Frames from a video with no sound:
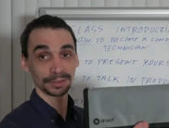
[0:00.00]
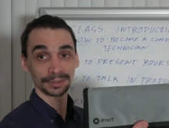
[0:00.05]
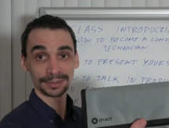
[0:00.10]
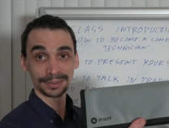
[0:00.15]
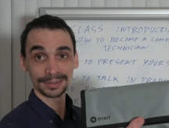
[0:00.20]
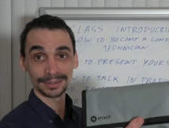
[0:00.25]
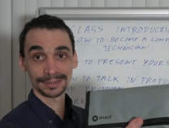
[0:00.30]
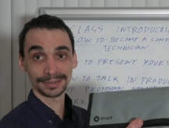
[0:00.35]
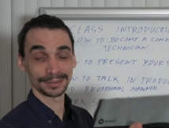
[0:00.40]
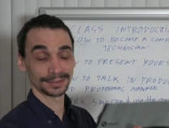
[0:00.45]
one,
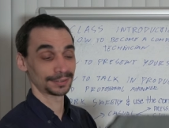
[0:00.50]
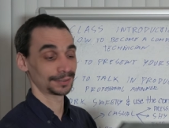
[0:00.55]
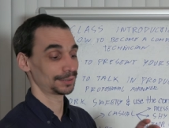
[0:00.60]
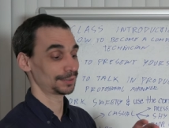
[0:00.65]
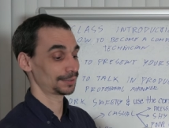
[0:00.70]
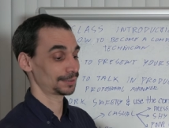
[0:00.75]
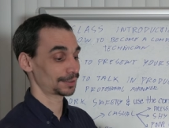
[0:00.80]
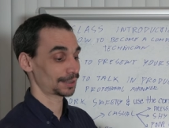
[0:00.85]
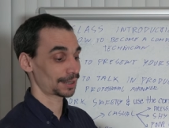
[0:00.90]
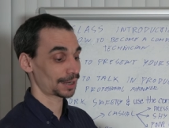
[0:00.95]
this
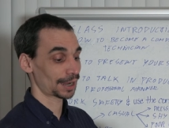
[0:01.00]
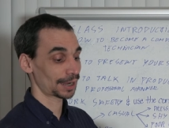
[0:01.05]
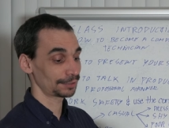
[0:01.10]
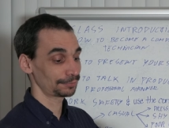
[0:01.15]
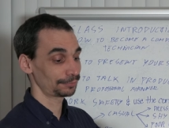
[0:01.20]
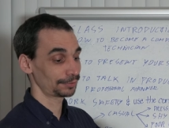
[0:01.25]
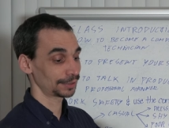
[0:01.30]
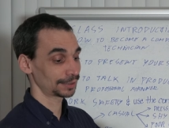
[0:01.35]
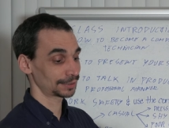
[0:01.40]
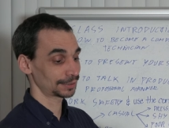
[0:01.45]
is
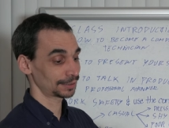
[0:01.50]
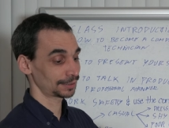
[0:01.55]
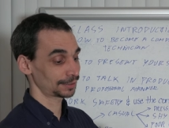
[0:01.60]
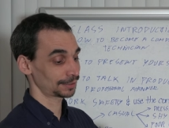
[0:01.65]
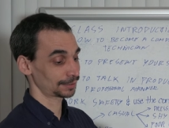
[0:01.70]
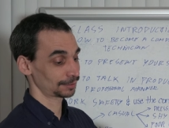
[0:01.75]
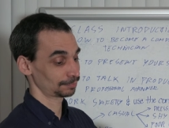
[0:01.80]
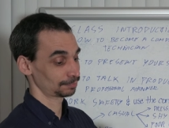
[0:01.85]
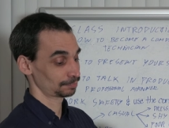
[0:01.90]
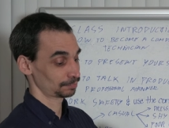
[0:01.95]

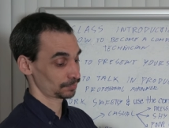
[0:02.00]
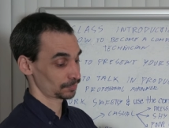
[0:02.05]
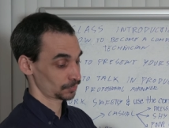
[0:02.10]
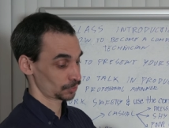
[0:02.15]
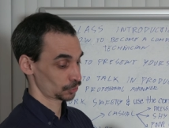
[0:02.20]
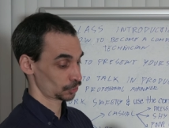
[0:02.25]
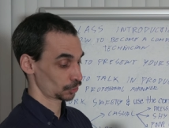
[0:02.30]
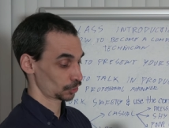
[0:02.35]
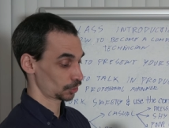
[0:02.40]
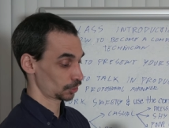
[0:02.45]
iFixit.
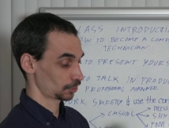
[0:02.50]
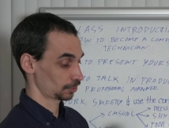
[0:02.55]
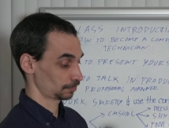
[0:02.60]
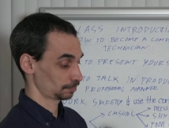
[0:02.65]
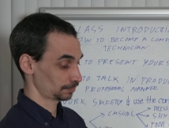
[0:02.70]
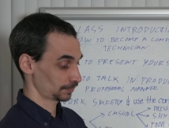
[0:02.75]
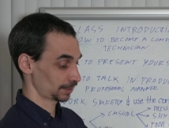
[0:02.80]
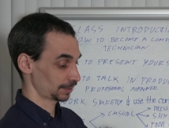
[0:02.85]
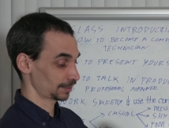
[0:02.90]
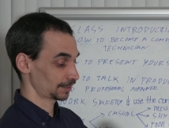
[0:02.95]
So
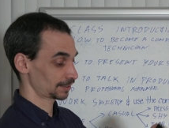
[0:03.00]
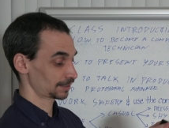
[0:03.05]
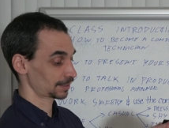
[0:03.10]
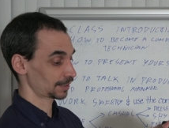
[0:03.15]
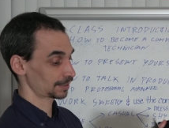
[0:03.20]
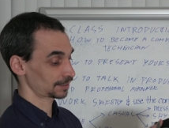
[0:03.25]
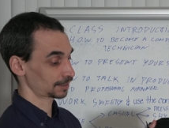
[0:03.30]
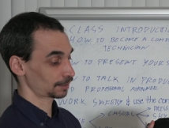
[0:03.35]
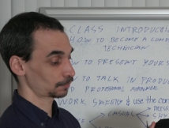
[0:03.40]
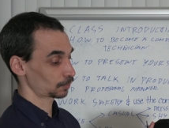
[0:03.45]
in this
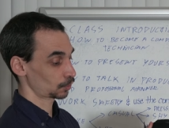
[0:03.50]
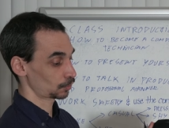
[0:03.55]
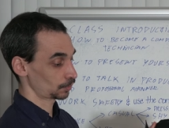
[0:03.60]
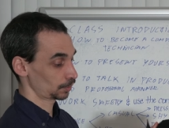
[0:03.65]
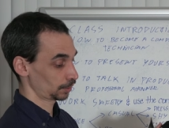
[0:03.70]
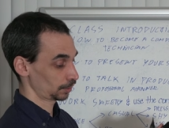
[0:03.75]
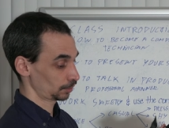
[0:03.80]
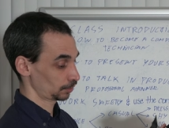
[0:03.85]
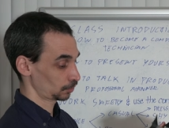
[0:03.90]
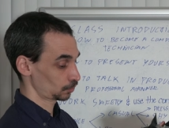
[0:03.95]
case, I'm
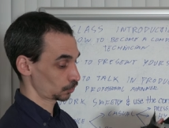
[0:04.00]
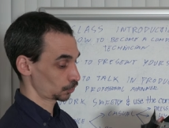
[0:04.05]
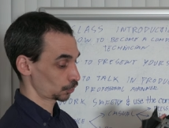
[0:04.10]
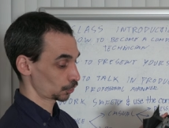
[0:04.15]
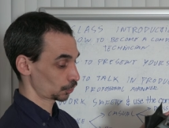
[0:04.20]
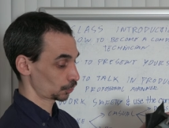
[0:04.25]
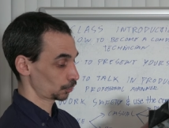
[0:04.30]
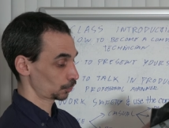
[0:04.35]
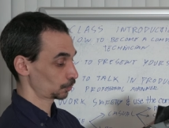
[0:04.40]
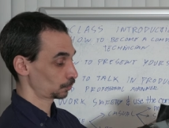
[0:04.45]
going to
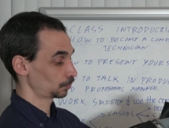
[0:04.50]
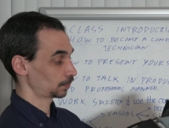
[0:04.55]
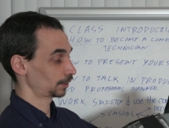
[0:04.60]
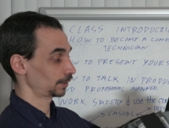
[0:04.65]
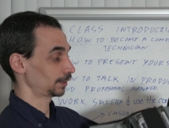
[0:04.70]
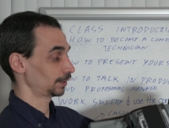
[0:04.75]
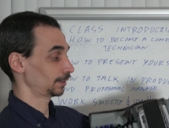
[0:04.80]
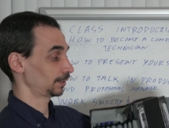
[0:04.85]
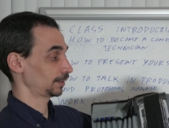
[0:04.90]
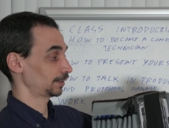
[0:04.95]
show you what
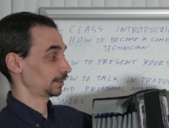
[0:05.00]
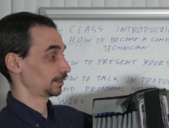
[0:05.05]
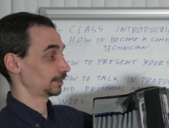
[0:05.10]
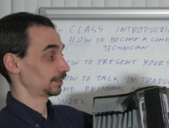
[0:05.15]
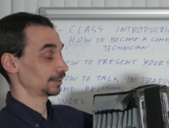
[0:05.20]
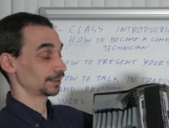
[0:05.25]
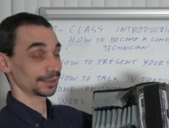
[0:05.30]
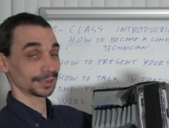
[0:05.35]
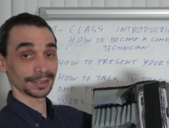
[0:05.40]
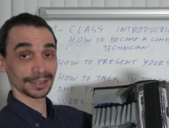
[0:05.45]
uh,
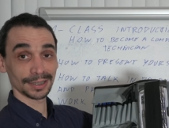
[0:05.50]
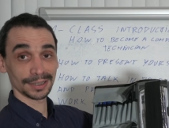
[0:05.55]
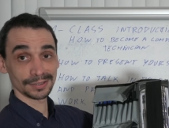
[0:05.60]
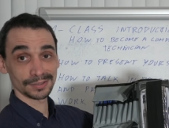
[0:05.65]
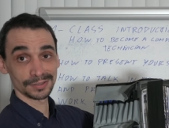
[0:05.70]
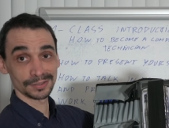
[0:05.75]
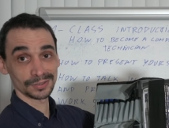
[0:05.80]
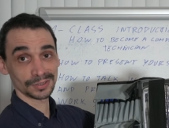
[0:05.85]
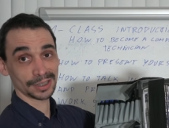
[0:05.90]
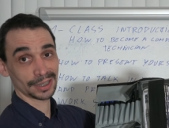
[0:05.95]
it has
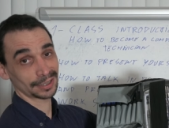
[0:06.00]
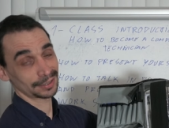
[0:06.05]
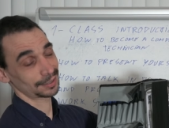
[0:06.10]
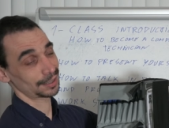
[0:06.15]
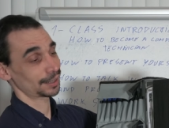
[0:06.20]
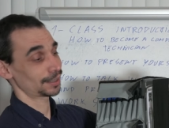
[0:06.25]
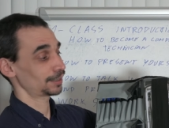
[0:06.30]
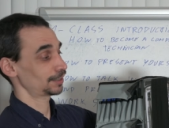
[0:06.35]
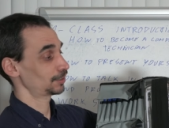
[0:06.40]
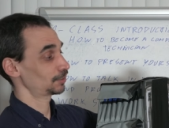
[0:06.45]
inside,
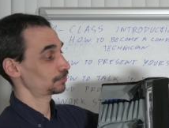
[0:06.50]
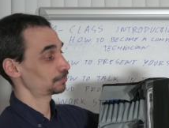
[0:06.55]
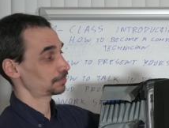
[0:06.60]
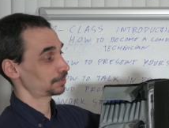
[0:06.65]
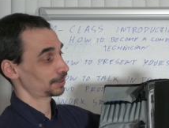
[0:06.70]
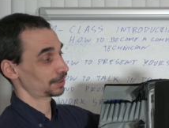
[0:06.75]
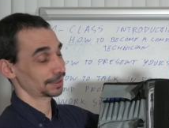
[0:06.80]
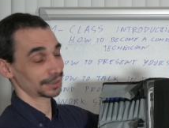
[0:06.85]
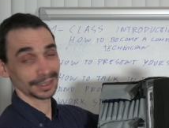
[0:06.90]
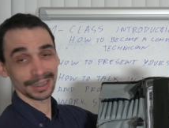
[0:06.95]
kind of.
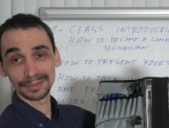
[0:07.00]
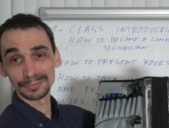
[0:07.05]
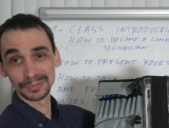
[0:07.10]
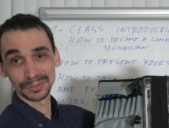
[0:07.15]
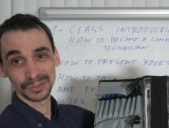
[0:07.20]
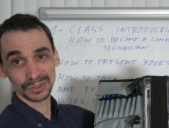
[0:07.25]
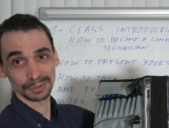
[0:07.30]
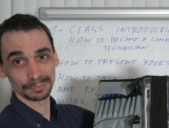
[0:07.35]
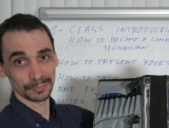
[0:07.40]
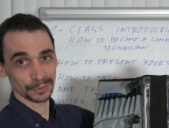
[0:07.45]
I have
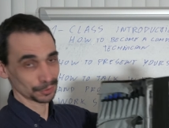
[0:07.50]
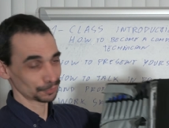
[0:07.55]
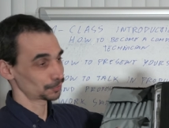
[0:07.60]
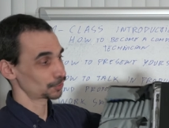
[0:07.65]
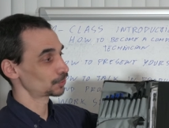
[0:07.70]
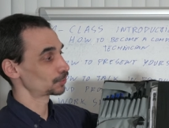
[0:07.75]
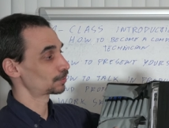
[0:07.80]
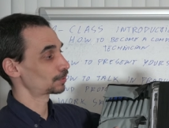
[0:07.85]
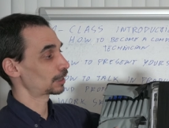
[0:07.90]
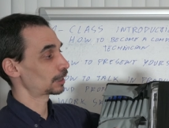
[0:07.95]
some
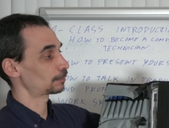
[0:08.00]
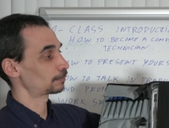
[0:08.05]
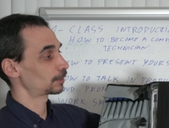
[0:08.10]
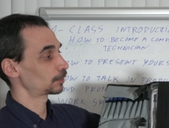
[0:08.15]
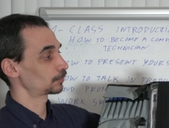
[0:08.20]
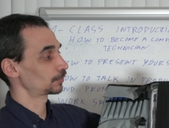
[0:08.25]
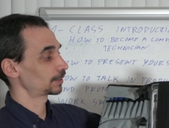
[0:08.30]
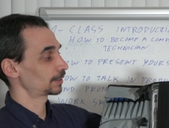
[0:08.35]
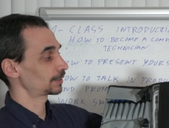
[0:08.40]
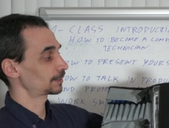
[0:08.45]
review
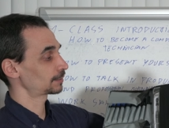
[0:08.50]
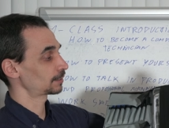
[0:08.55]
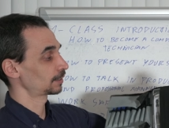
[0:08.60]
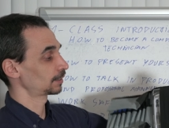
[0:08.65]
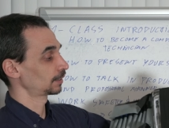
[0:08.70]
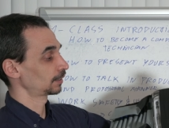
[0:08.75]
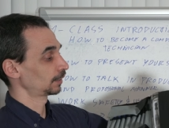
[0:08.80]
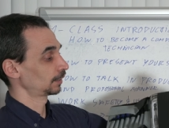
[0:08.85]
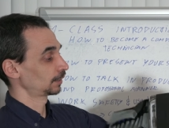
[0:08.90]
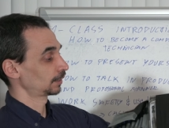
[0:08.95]
about this.
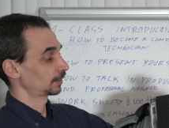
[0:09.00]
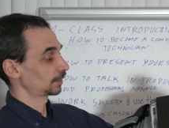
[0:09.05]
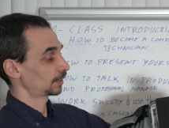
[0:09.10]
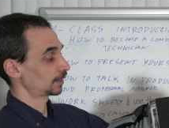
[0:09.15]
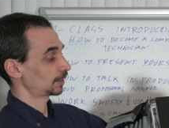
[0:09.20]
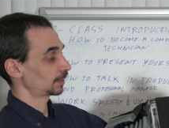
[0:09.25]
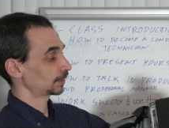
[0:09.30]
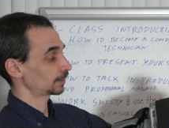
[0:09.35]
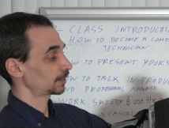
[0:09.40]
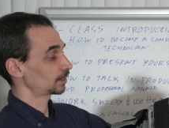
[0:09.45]

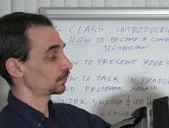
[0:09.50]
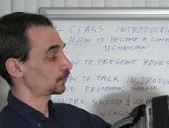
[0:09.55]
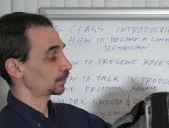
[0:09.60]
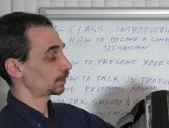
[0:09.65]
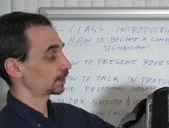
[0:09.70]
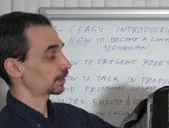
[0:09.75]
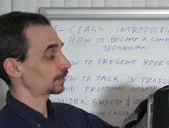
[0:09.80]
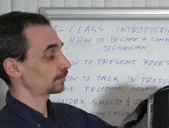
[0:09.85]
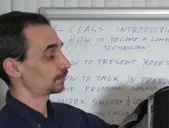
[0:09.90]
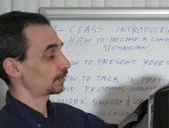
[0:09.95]
Uh, here
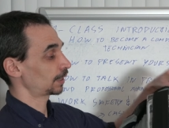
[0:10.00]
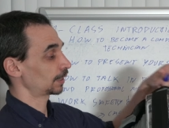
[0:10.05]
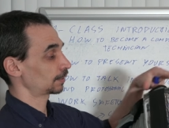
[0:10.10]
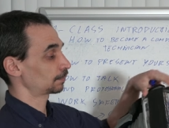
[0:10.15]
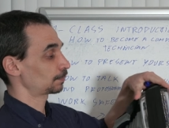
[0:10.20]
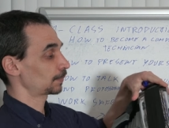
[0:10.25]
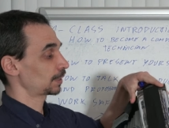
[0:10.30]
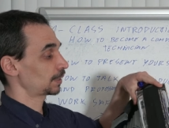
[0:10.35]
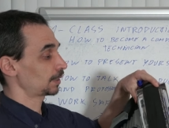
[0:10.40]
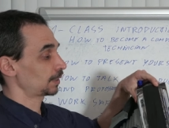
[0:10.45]
you have like
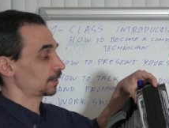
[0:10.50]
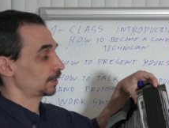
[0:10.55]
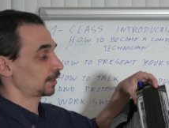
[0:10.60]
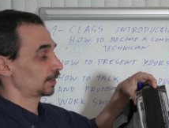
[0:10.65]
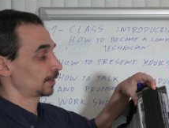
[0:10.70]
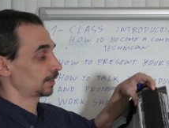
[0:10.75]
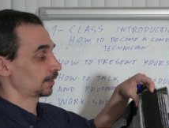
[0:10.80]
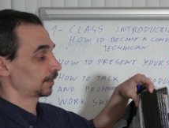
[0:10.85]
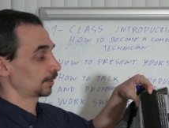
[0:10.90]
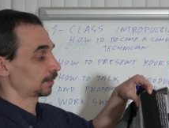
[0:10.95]

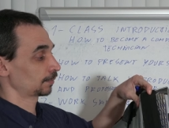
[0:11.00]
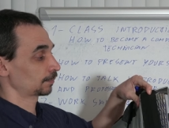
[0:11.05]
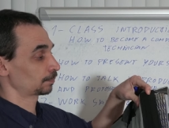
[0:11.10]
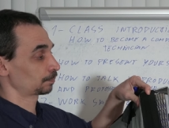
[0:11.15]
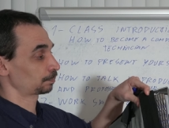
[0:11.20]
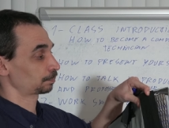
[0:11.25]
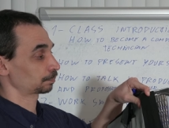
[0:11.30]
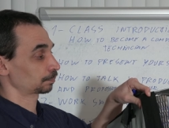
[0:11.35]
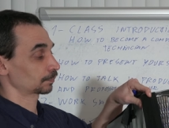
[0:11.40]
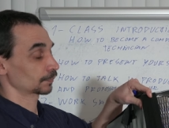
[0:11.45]
many
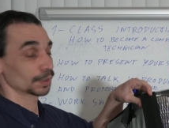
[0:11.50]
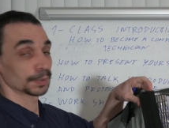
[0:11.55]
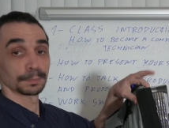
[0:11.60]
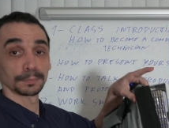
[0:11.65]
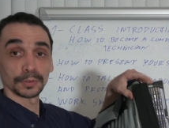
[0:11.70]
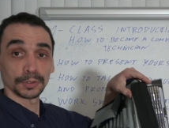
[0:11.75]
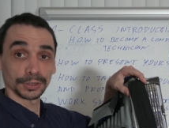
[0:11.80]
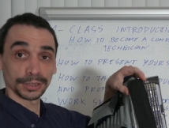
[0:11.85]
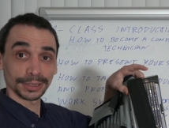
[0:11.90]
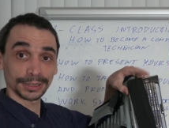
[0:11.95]
um,
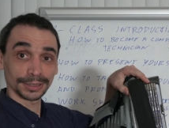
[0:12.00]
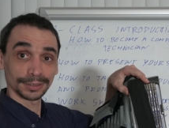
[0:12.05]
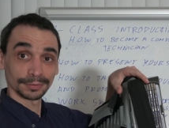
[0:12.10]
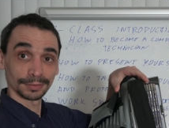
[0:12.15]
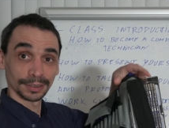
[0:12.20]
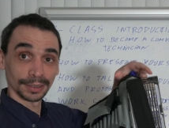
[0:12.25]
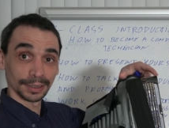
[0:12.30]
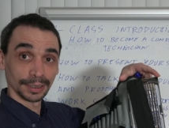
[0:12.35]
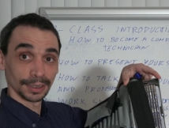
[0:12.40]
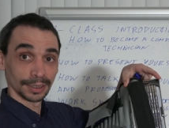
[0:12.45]
points.
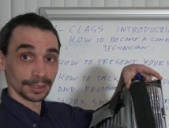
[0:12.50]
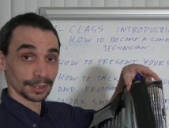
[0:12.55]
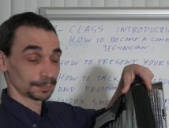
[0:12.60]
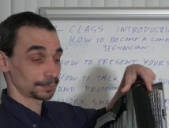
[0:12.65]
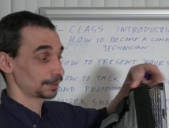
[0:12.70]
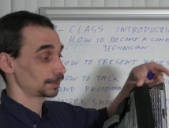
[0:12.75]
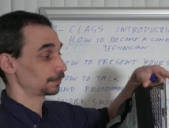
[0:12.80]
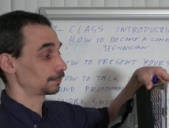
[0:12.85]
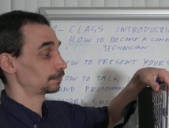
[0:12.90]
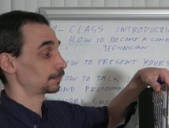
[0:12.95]
I
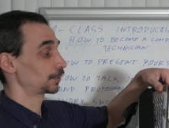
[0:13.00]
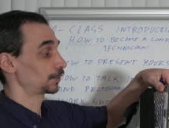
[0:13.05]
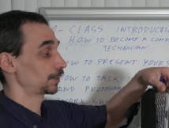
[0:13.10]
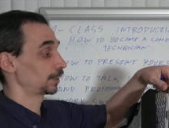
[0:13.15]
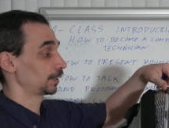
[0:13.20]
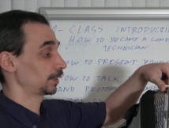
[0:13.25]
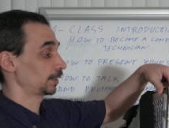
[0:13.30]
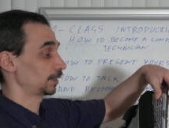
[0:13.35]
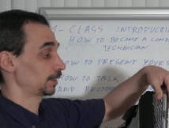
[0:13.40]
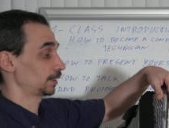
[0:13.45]
mean,
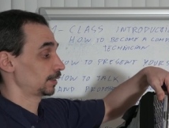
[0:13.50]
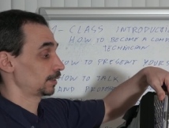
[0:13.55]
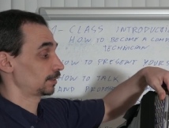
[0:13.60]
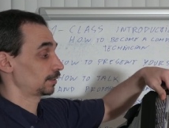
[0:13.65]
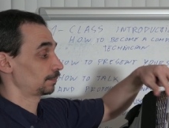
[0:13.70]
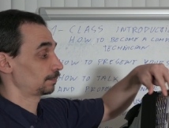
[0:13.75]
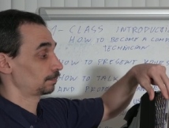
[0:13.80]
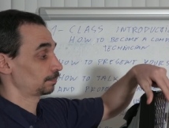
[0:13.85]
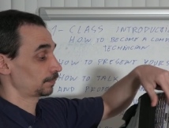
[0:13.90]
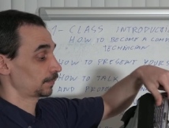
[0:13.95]
very
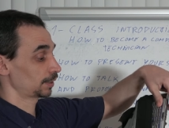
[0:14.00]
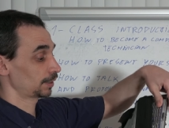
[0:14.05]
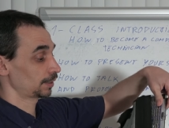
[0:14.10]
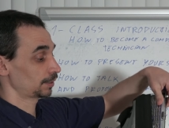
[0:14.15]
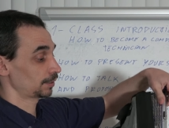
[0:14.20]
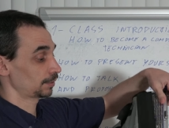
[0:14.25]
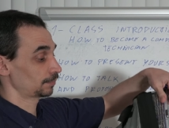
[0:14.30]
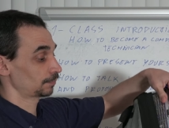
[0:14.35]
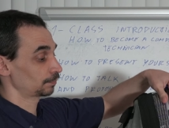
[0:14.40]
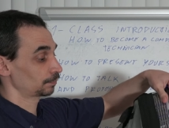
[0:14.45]

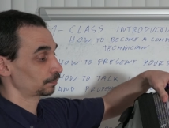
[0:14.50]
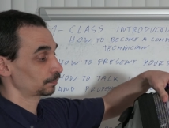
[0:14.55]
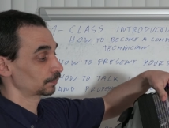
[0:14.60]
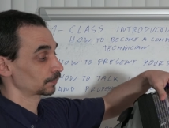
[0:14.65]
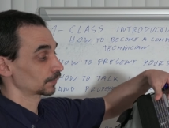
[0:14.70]
many